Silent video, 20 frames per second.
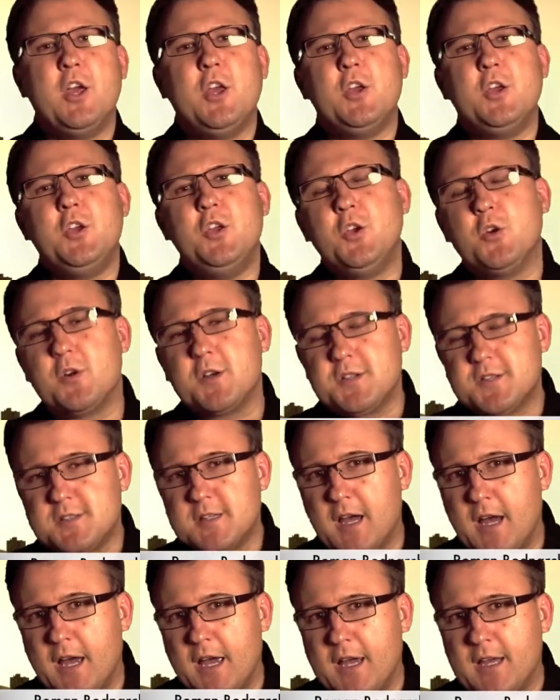Your
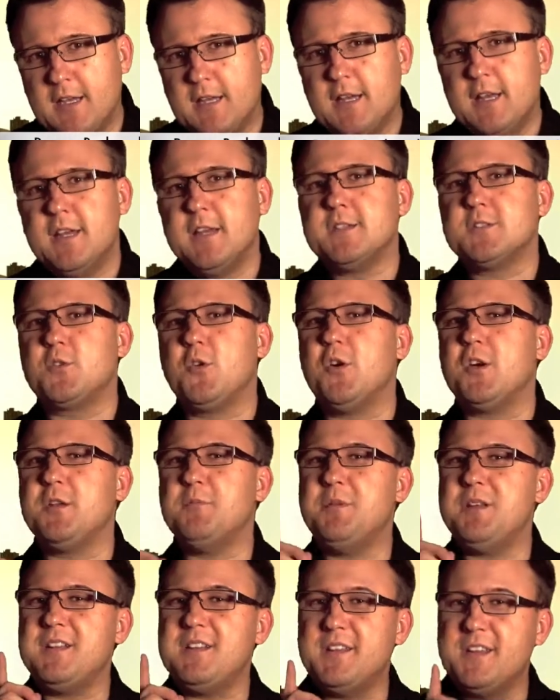sign is going
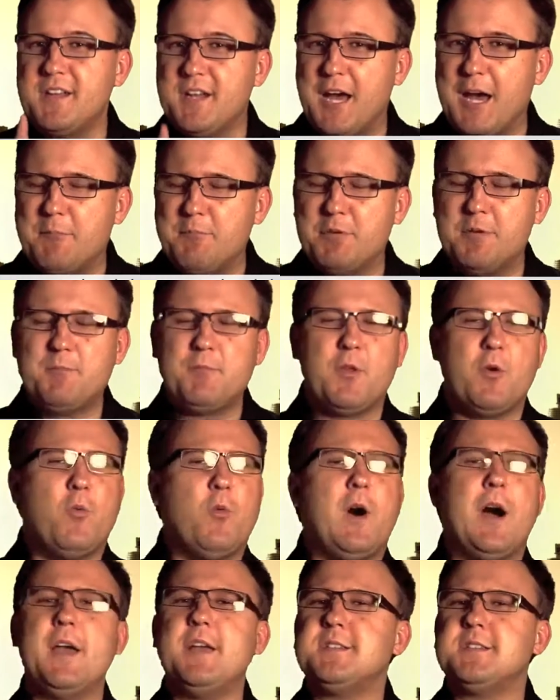to be lit up.
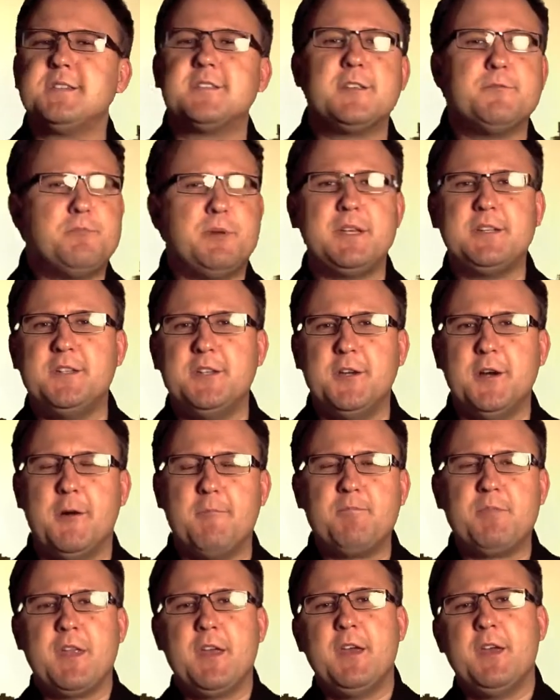Why is this a big deal?